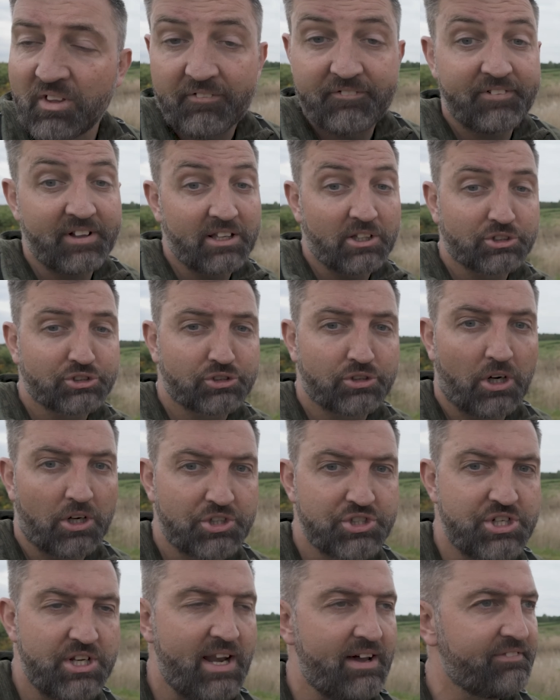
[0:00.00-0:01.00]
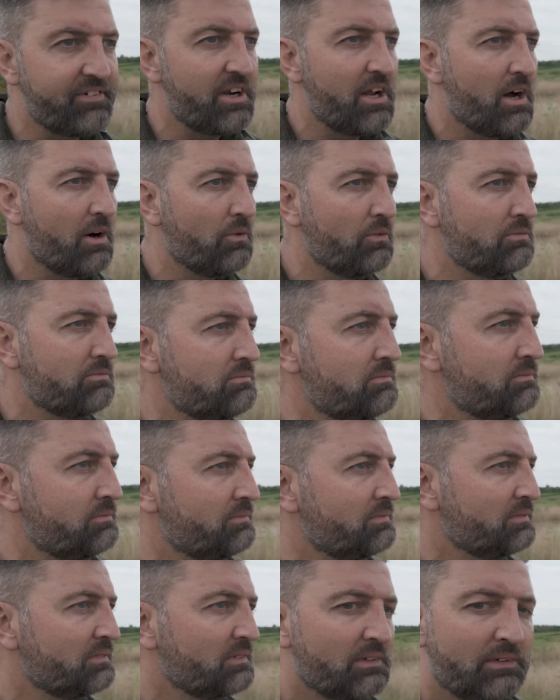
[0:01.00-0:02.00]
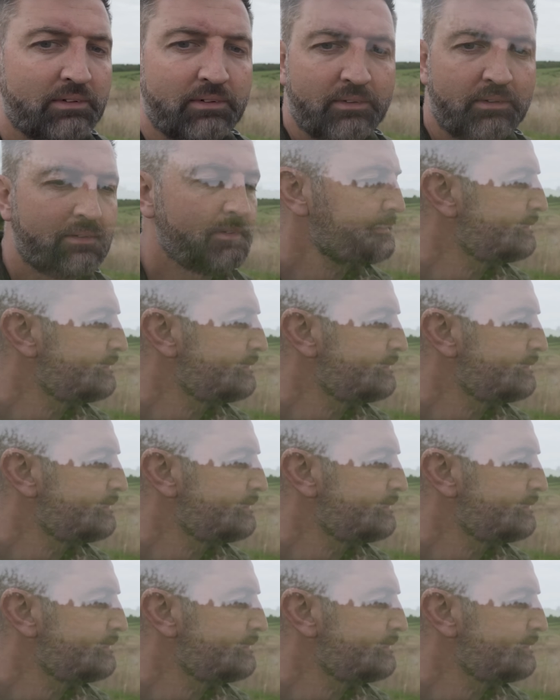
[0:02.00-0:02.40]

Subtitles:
Fingers crossed, you never know. So I'm going to